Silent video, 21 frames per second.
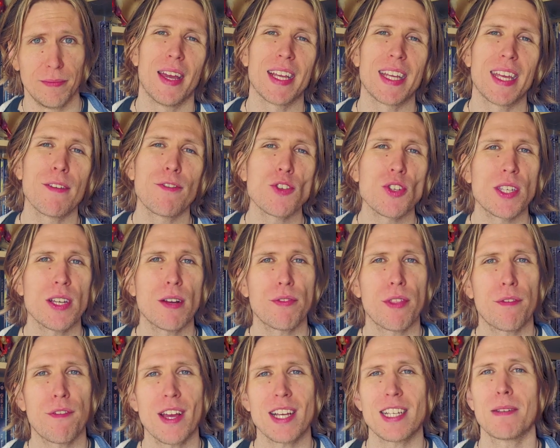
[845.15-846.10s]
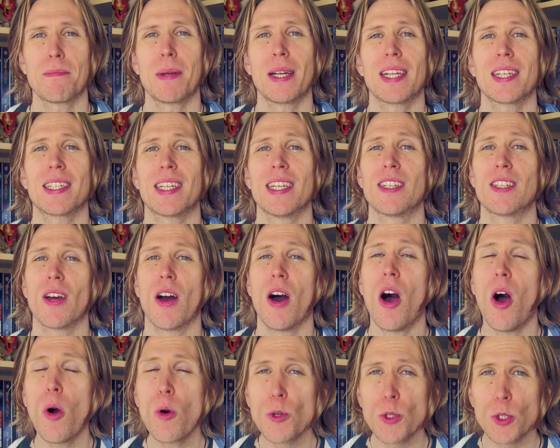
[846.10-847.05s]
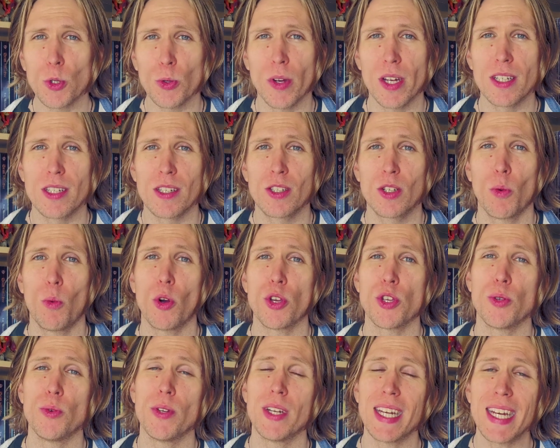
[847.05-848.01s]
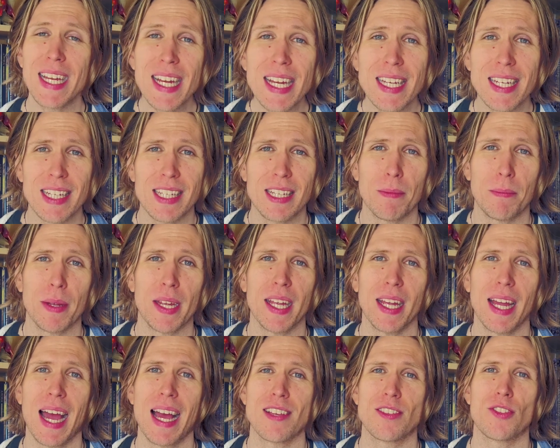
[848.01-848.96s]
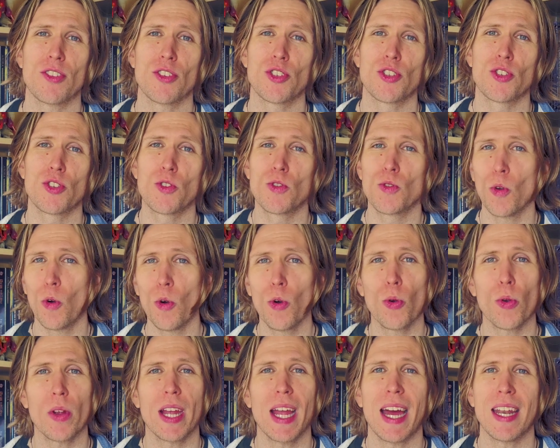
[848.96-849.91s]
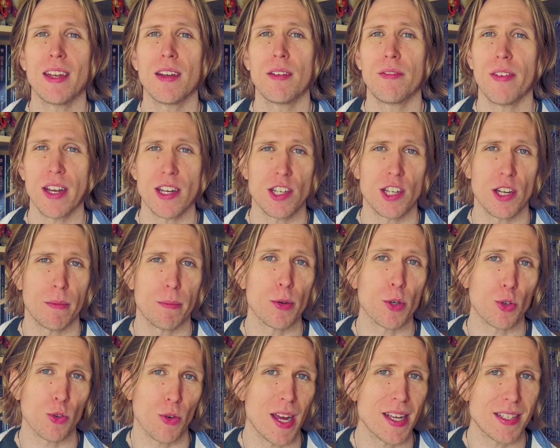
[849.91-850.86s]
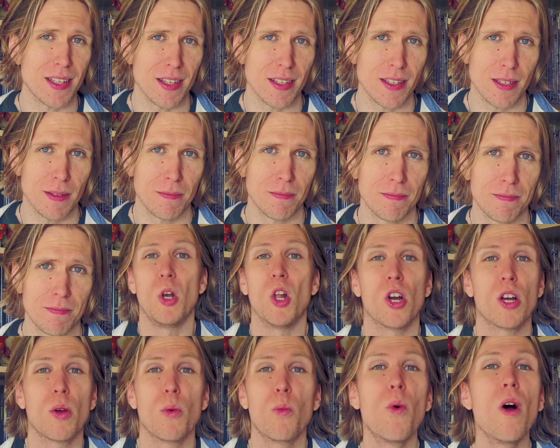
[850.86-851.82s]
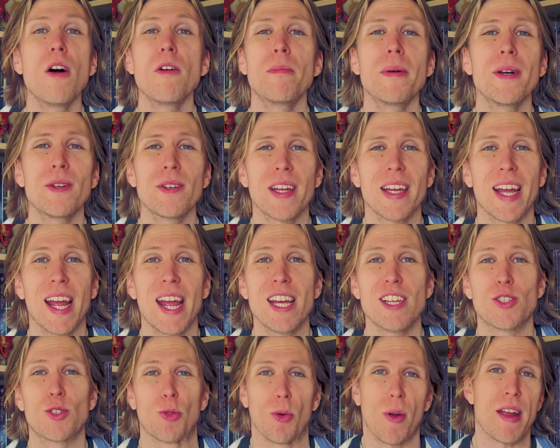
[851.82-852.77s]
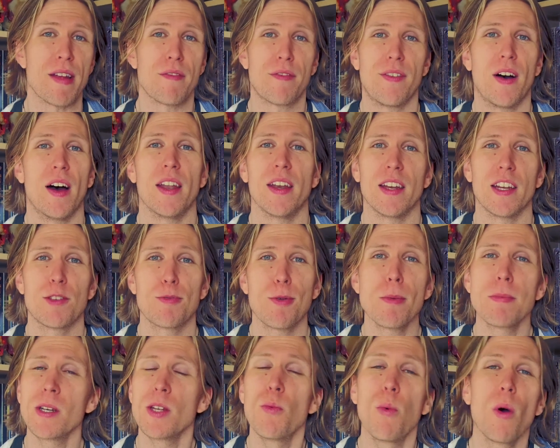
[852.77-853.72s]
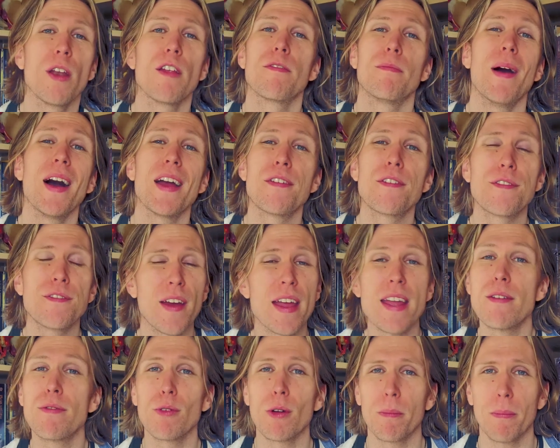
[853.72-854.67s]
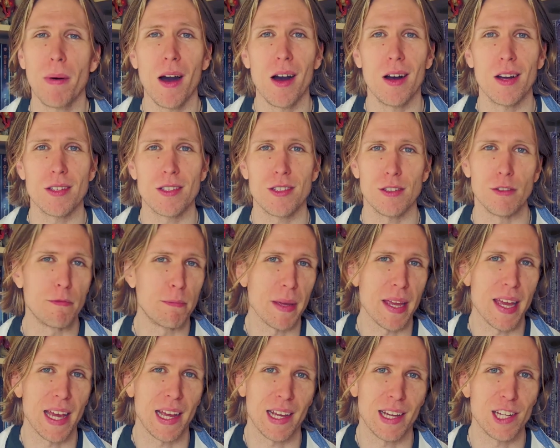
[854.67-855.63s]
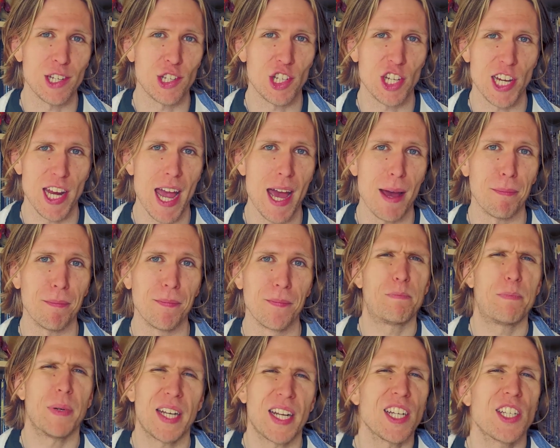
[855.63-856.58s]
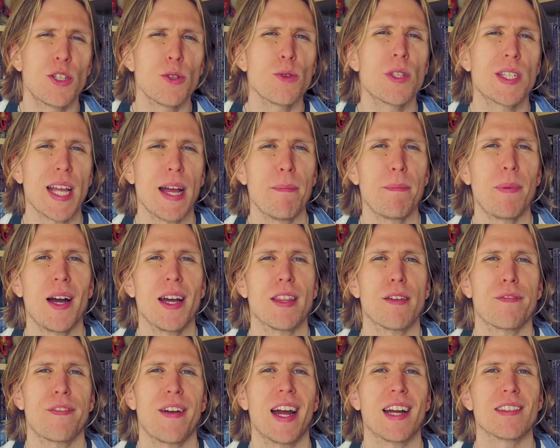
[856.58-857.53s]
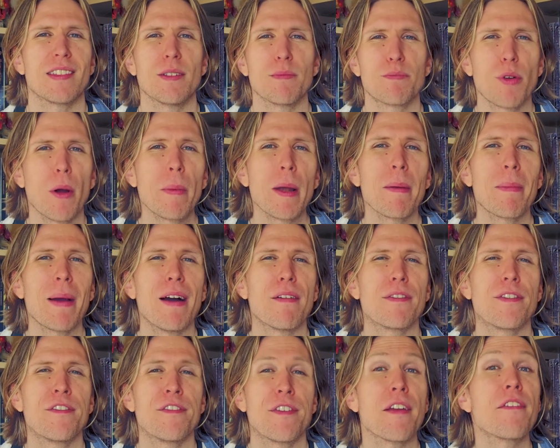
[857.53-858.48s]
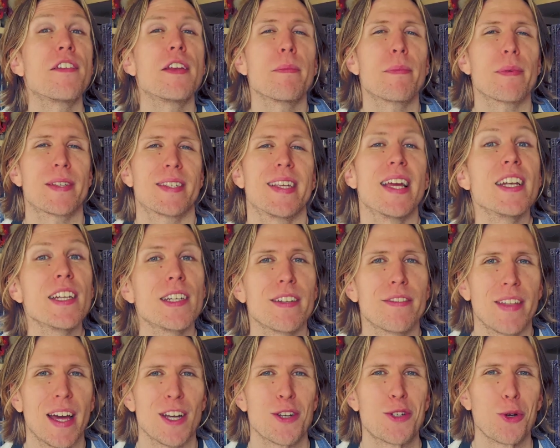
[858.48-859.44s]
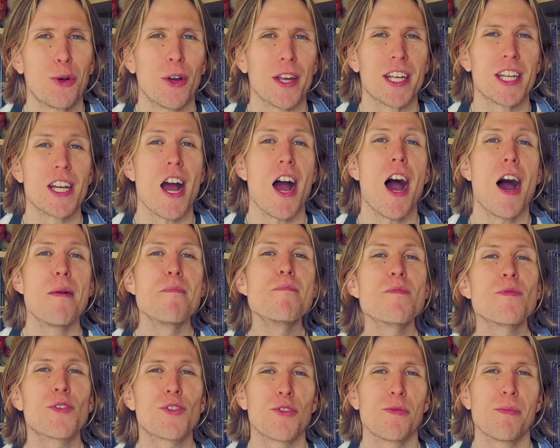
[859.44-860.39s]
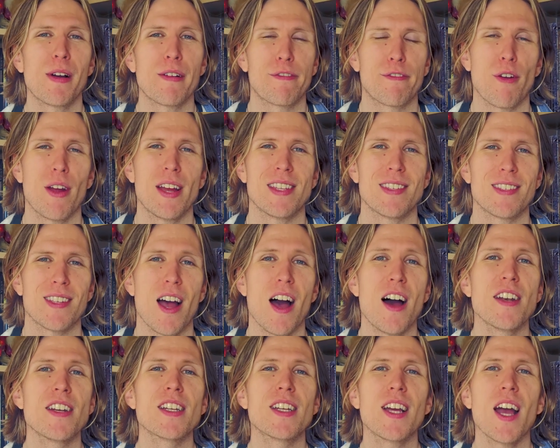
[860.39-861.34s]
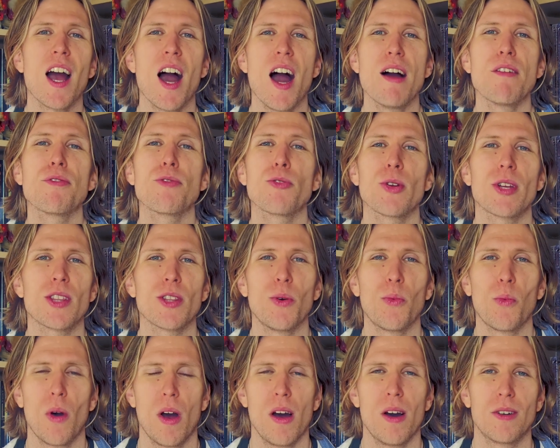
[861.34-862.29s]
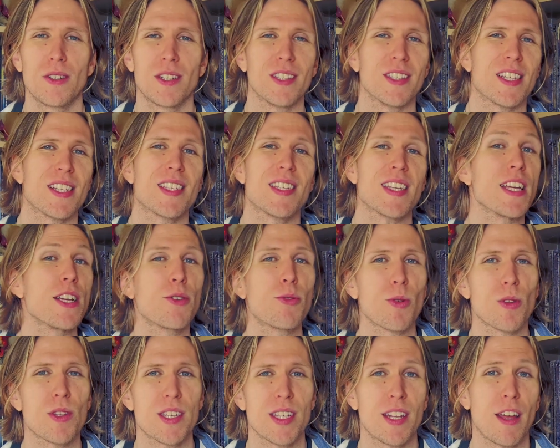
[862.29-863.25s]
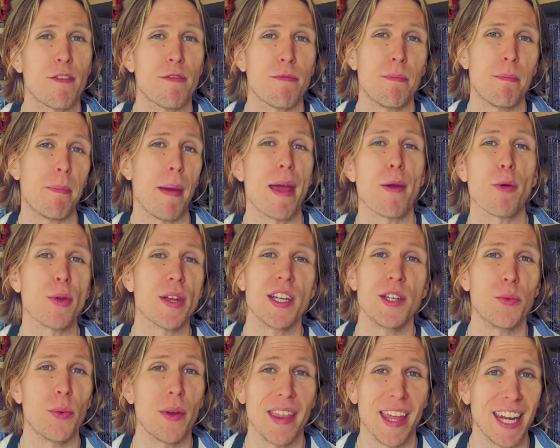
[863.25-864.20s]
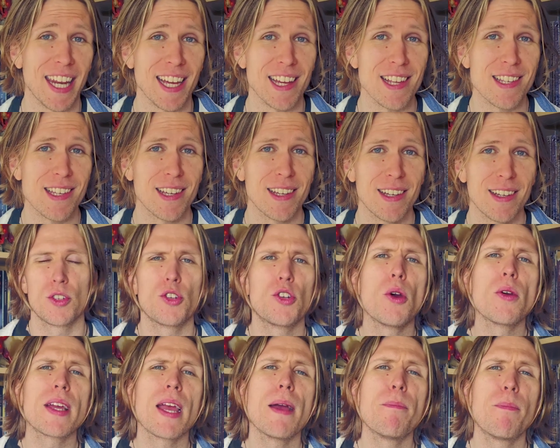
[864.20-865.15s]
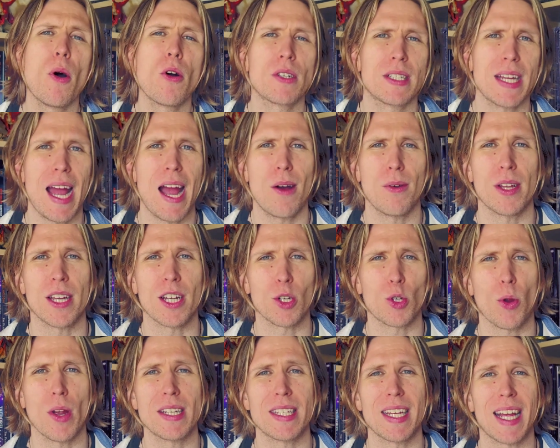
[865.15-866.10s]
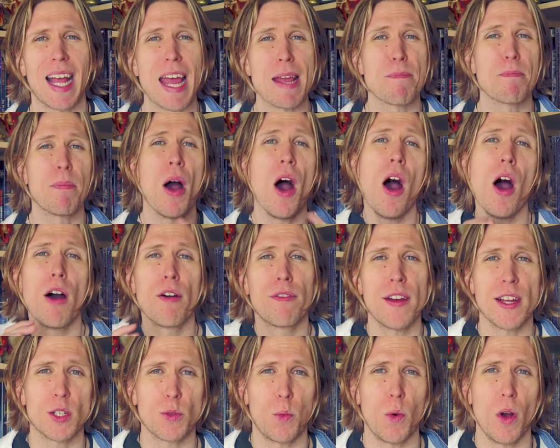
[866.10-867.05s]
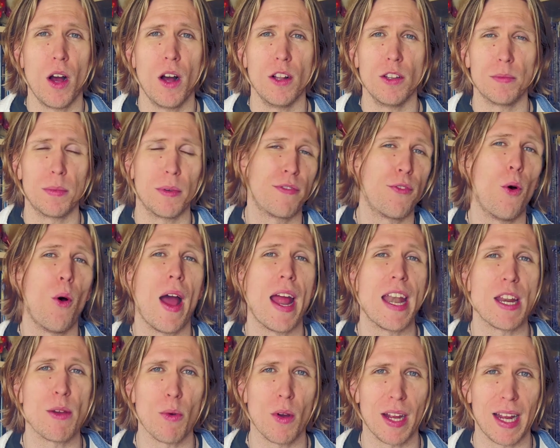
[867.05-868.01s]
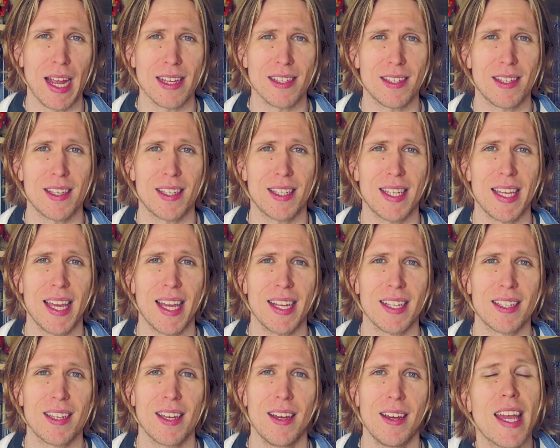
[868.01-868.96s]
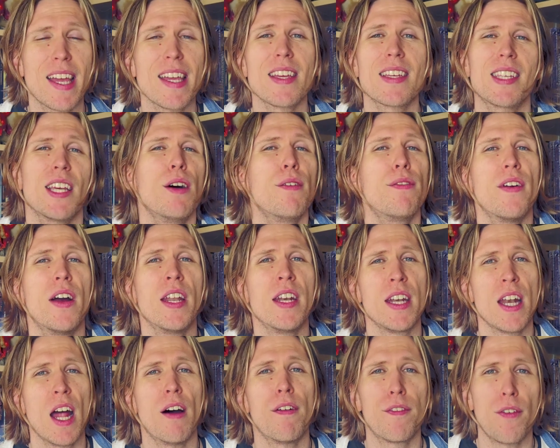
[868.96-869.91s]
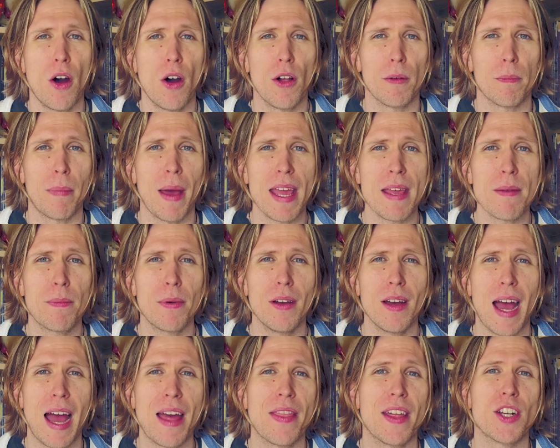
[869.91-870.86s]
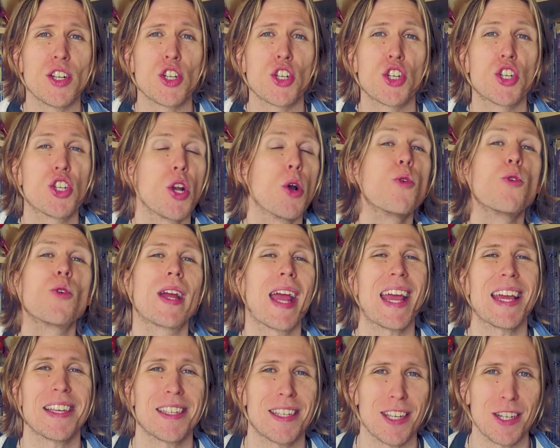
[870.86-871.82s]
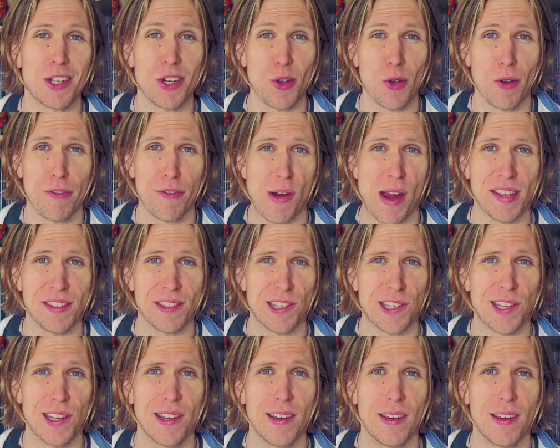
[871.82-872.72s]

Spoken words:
And give yourself the flexibility to alter it to what you need it to be as the story and adventure progresses. Look, world building is great fun. It's probably one of my favourite parts of being a GM. But I do stand by the fact that probably about 50% of that joy comes from my friends uncovering the world and the secrets that I've buried within it. So don't get bogged down in creating a perfect world before anyone gets to see it. Get yourself enough on paper and then showcase it to your friends.